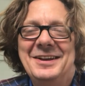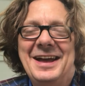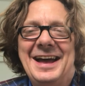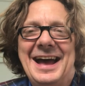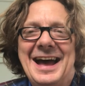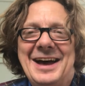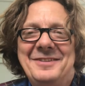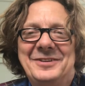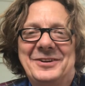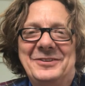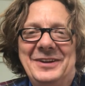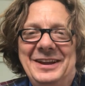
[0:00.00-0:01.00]
Have
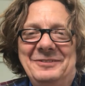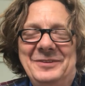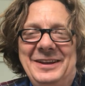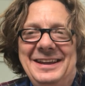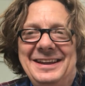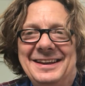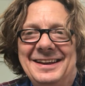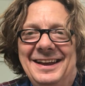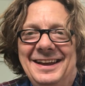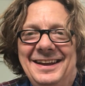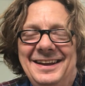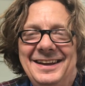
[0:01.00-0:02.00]
a great week,
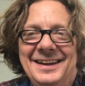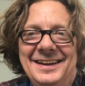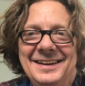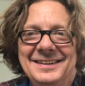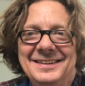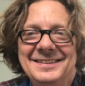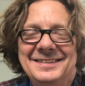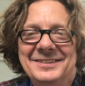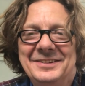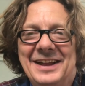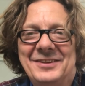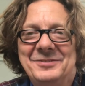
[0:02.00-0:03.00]
and
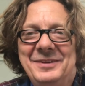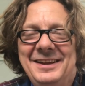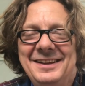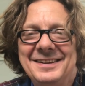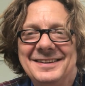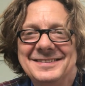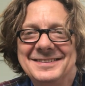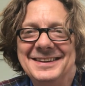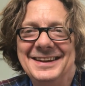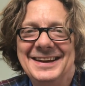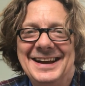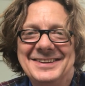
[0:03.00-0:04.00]
until next week,
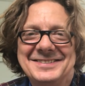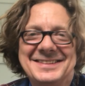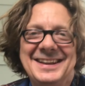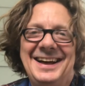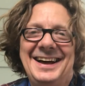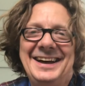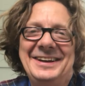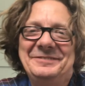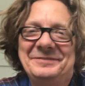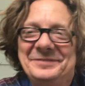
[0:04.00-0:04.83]
see you outside.